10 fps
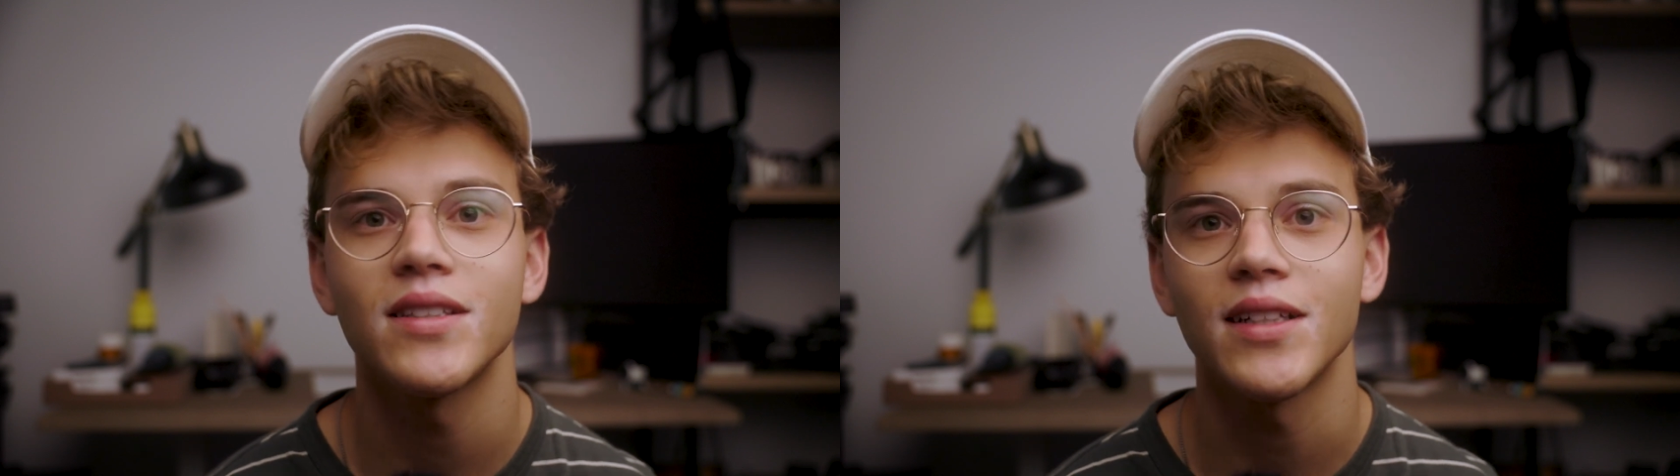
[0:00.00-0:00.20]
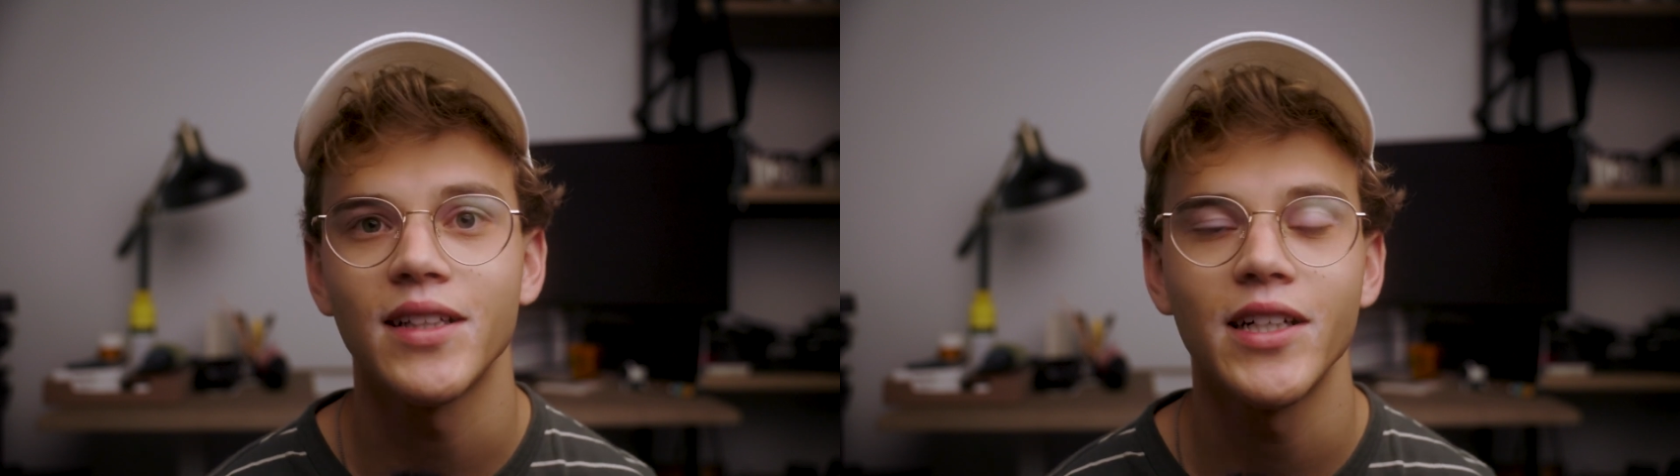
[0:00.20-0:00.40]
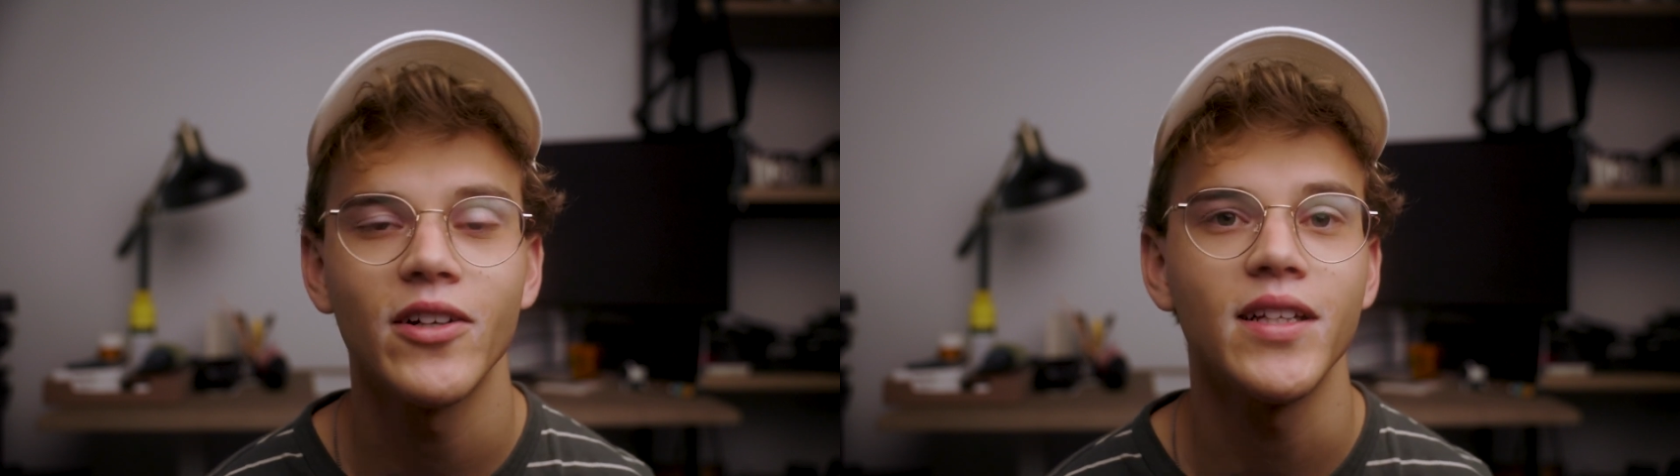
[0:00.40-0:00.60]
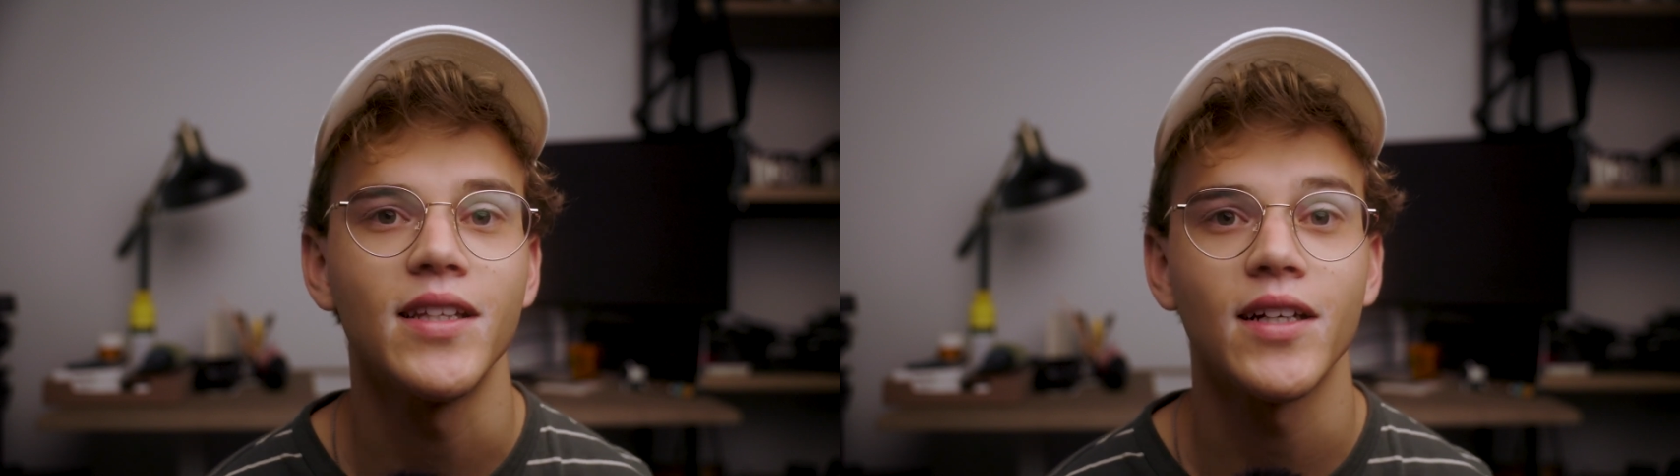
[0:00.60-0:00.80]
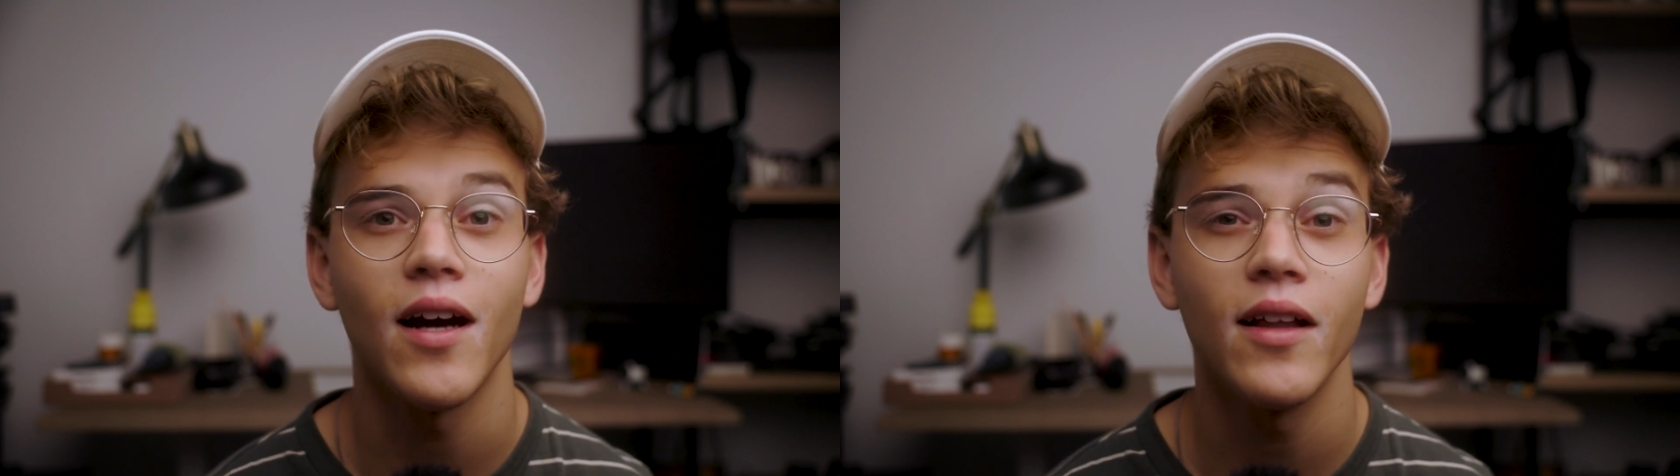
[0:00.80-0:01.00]
the clarity, the
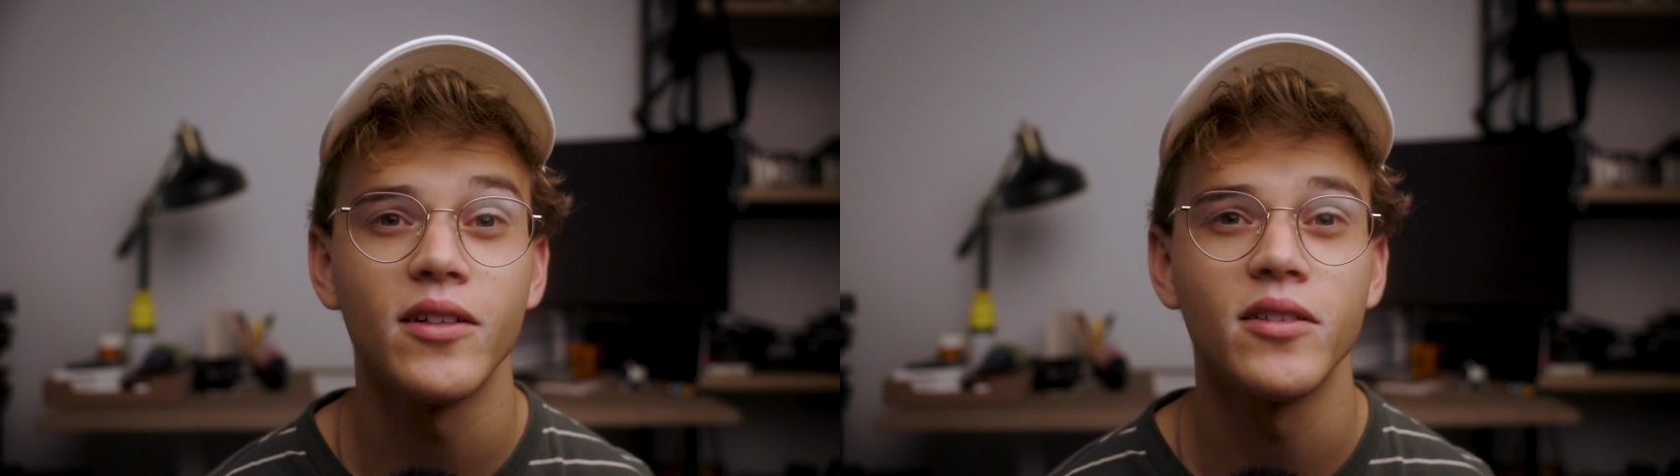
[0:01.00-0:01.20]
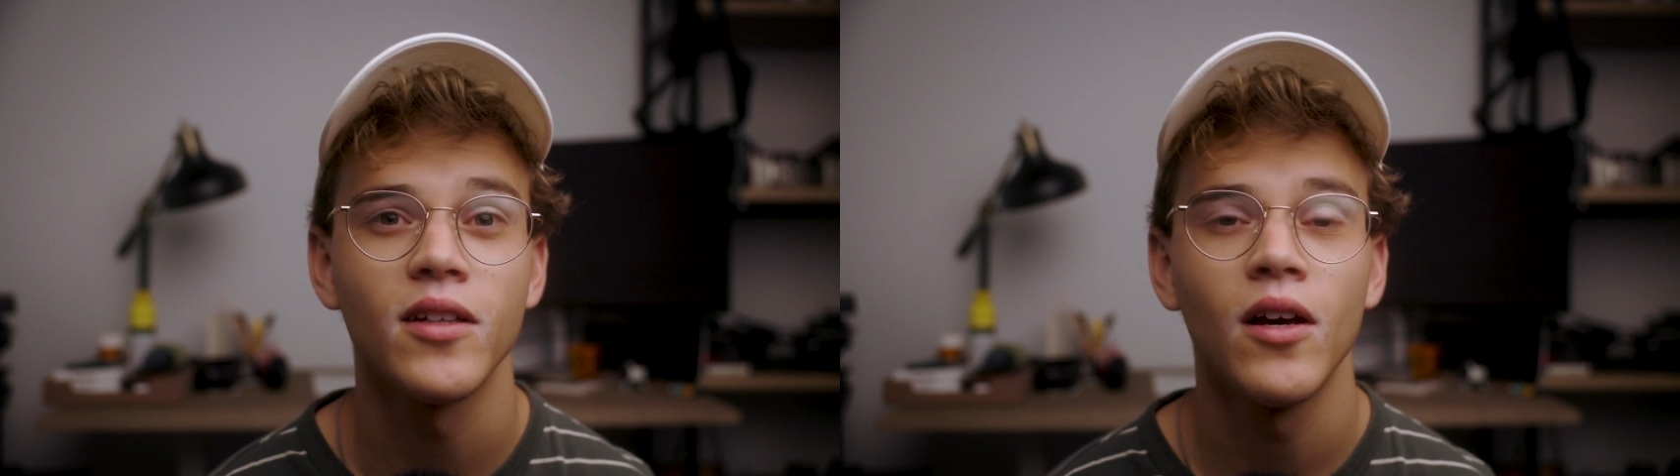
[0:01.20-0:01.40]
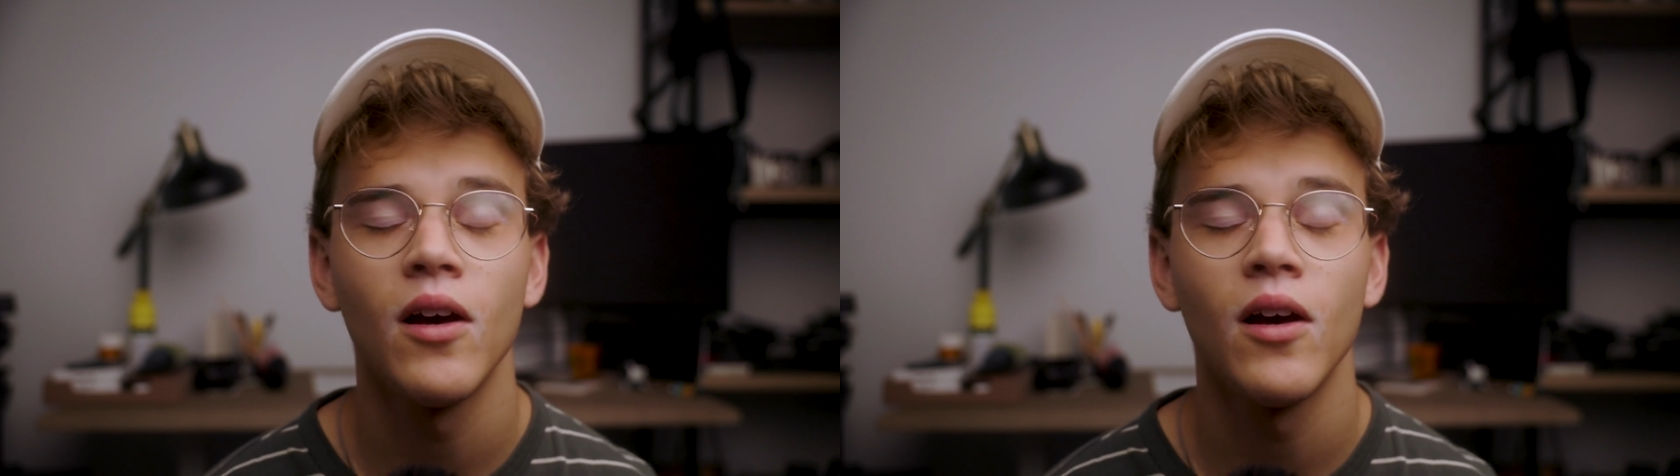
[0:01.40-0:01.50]
colors,